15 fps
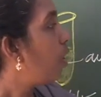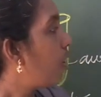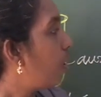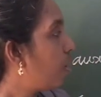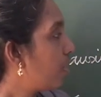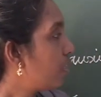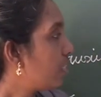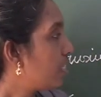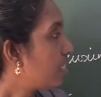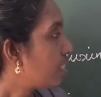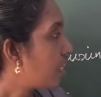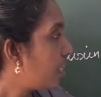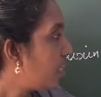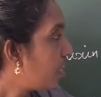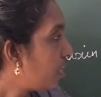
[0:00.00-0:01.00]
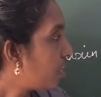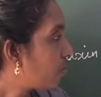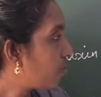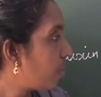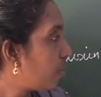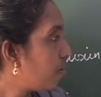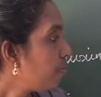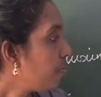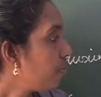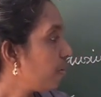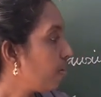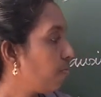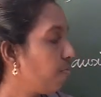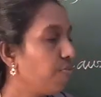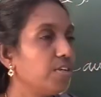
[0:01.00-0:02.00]
or this inoculum
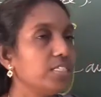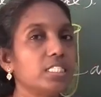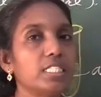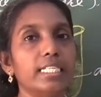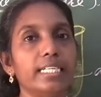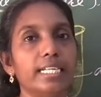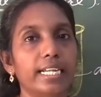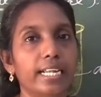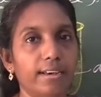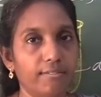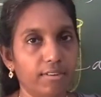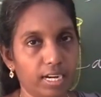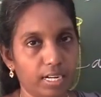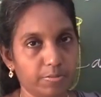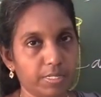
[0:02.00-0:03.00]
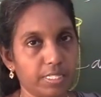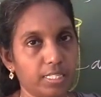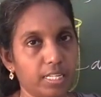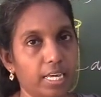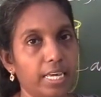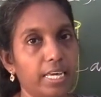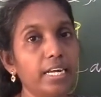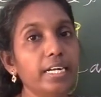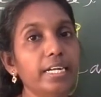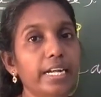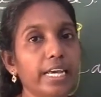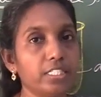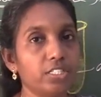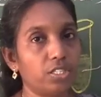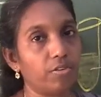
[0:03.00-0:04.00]
which develops,
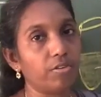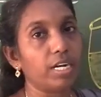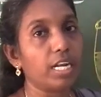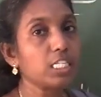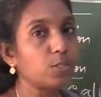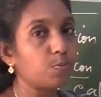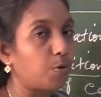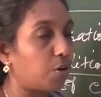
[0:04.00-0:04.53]
induction, next